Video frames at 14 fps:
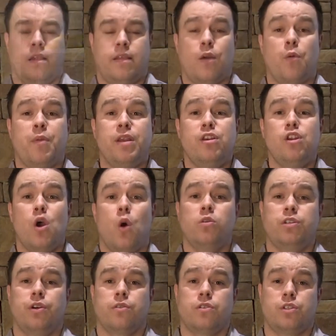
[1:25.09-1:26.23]
There will be no
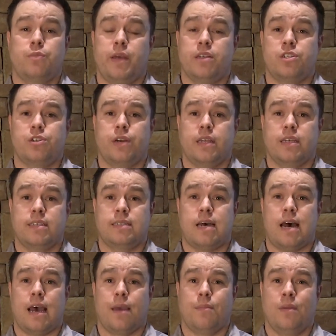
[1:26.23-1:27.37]
children's ministry at this
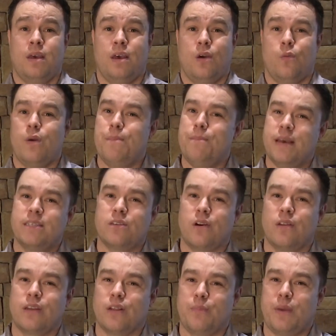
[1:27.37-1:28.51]
time. We miss our
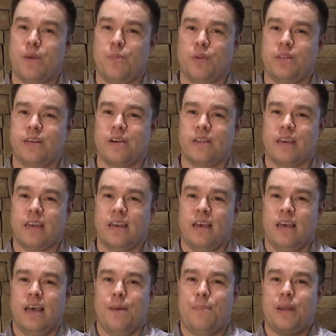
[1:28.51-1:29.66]
little people dearly,
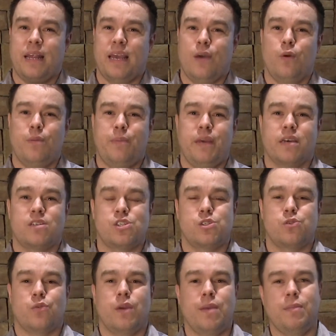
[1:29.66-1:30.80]
but it would be
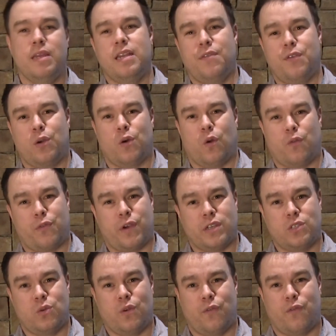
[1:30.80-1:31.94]
extremely difficult for
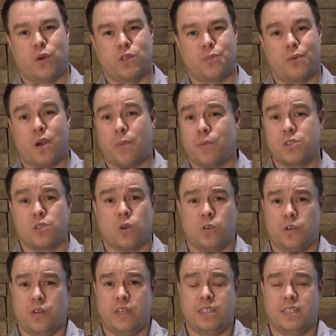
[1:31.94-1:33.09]
us to enforce proper
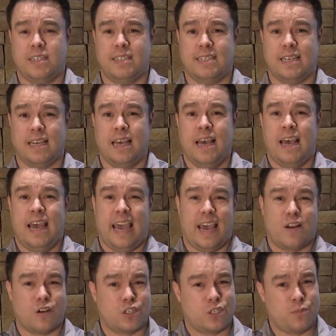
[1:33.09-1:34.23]
social distancing in
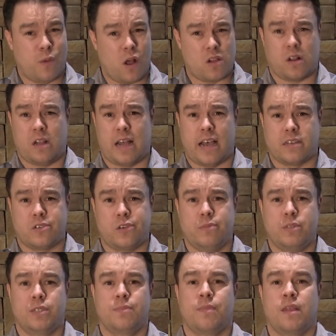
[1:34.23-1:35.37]
our smaller classrooms.